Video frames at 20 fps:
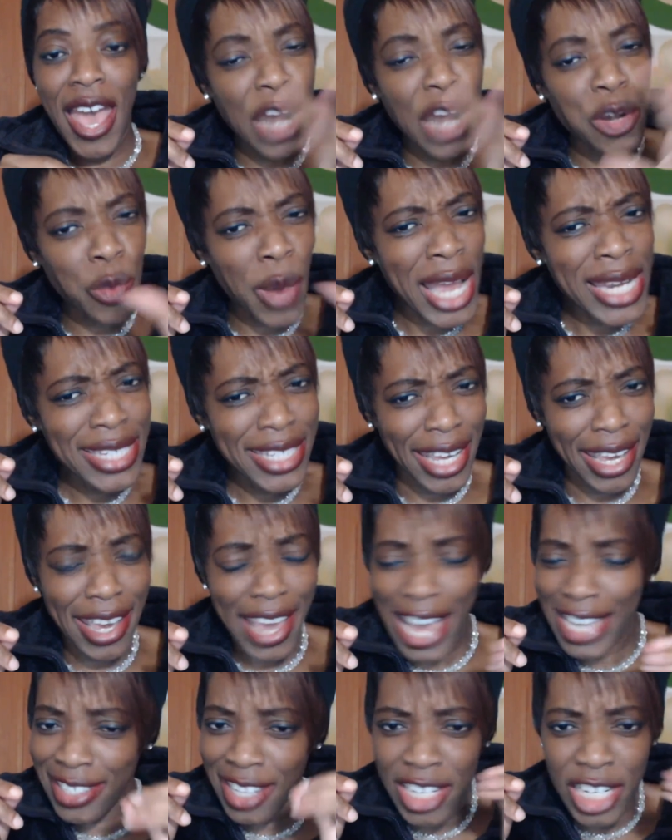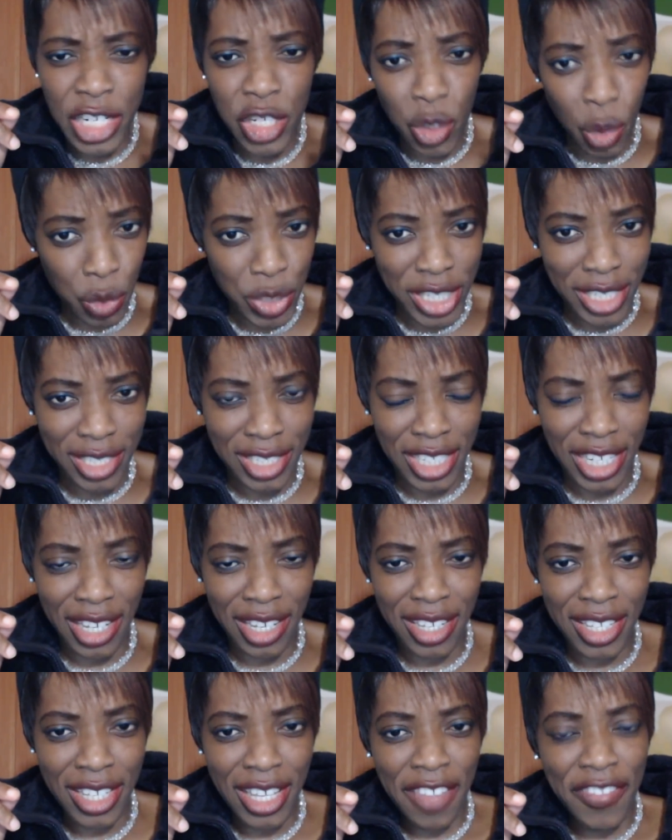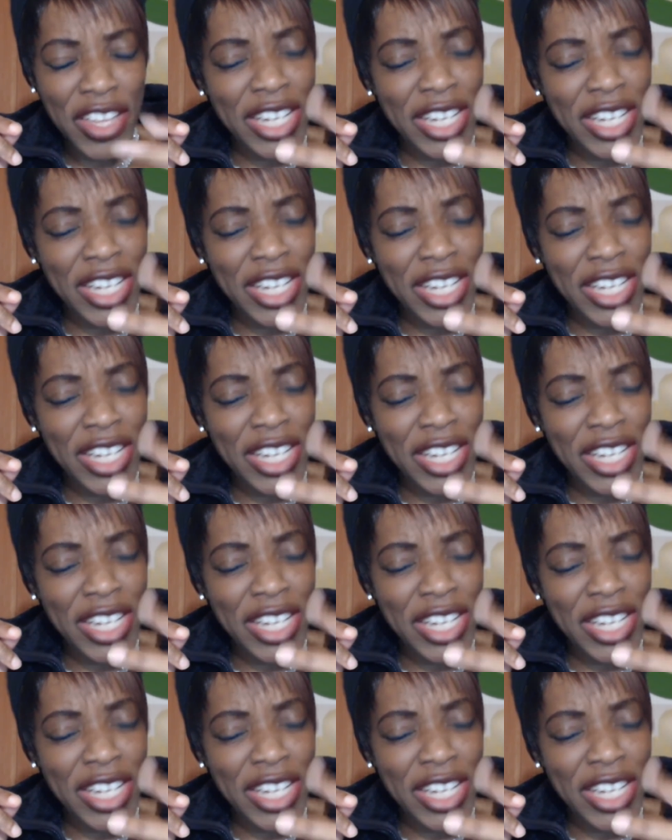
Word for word: And one day I started noticing